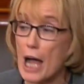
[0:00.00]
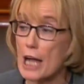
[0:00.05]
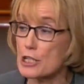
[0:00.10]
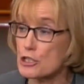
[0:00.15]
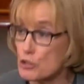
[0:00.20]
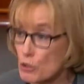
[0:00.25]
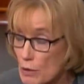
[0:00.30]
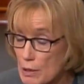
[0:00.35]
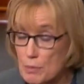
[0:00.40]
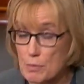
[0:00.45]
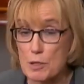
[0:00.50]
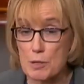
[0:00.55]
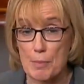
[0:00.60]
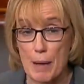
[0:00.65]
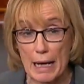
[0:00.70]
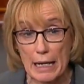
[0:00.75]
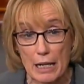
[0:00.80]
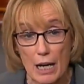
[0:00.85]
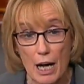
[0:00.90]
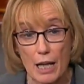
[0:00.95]
I join with
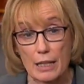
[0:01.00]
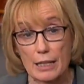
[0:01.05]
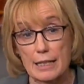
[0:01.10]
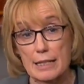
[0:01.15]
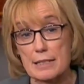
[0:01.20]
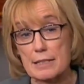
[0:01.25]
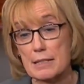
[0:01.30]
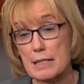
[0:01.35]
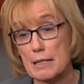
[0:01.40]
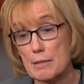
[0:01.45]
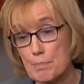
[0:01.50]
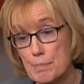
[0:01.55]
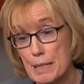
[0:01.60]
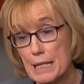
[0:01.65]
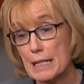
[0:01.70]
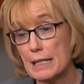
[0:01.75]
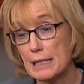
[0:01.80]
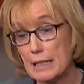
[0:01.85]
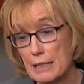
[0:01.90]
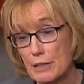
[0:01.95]
my colleagues in
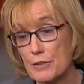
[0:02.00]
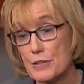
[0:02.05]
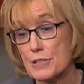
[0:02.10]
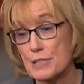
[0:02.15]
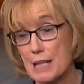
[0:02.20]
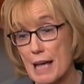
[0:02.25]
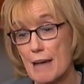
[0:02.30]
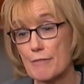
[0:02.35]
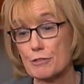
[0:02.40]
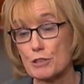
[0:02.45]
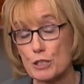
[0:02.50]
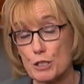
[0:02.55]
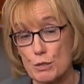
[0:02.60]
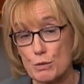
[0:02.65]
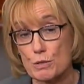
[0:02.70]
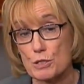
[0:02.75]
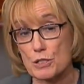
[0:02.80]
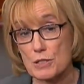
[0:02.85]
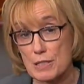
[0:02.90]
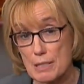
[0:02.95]
being here this
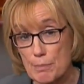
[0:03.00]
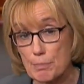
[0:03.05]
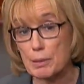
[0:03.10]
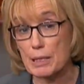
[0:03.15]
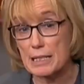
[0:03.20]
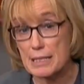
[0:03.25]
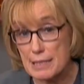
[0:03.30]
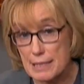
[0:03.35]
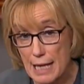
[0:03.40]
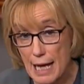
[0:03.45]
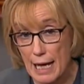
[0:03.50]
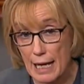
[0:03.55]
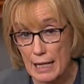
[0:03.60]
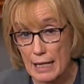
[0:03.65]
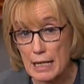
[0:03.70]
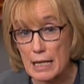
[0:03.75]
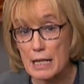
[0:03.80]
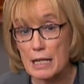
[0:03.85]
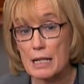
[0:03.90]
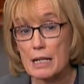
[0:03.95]
afternoon to simply say